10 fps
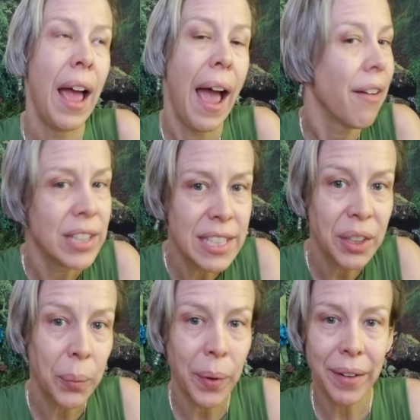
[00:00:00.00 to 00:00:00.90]
every
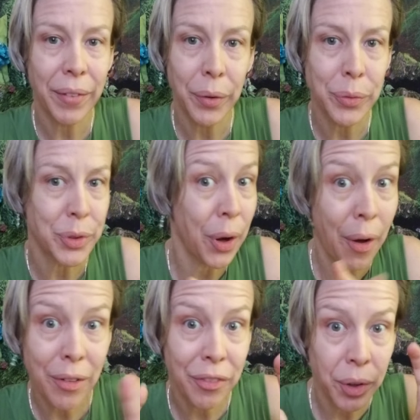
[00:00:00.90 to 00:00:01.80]
single one of those
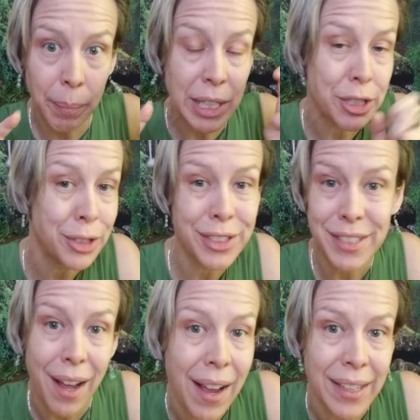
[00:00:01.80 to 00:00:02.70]
confirmation
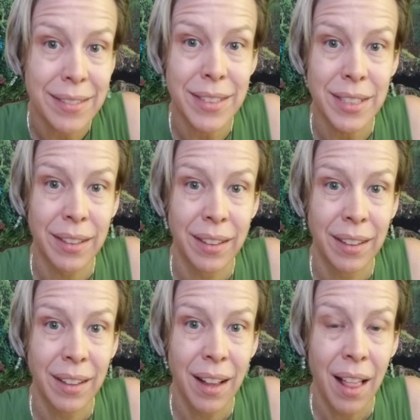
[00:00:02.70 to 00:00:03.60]
signs,
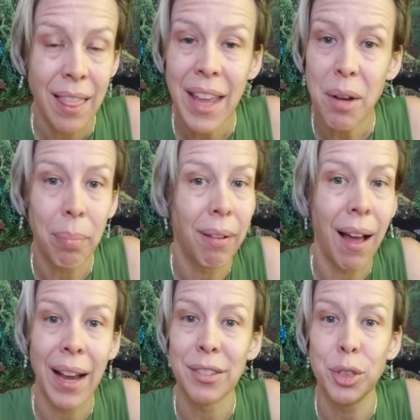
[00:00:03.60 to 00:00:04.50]
they
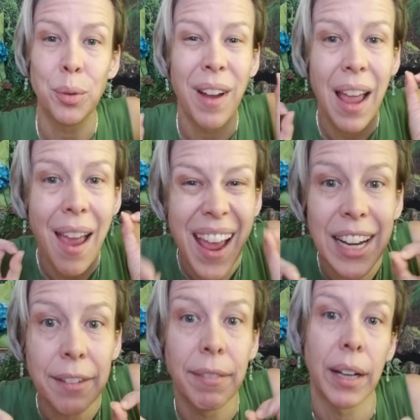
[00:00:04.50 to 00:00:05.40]
apply to
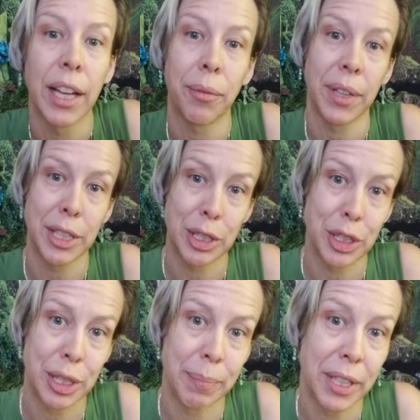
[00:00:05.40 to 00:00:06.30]
any fucking
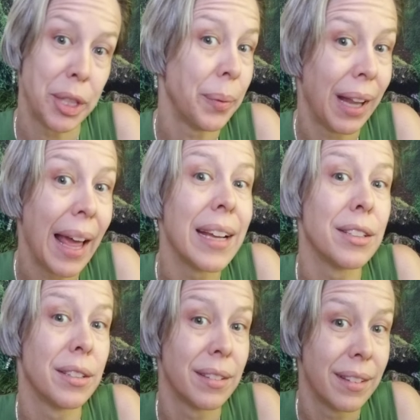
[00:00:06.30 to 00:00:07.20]
relationship that you would like
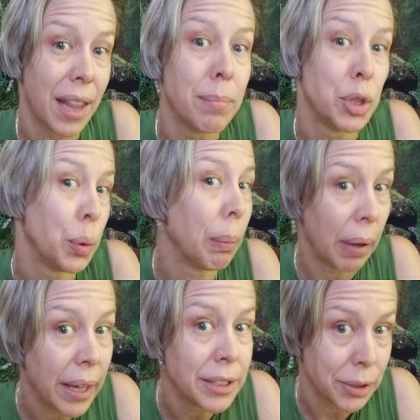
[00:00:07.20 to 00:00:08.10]
them to
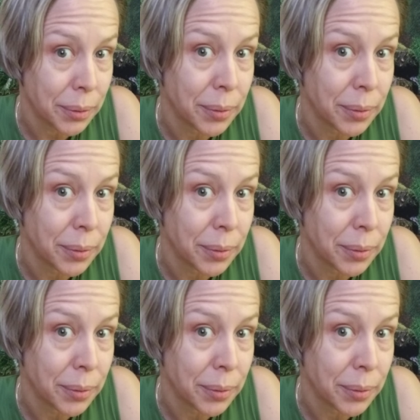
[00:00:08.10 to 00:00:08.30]
apply to.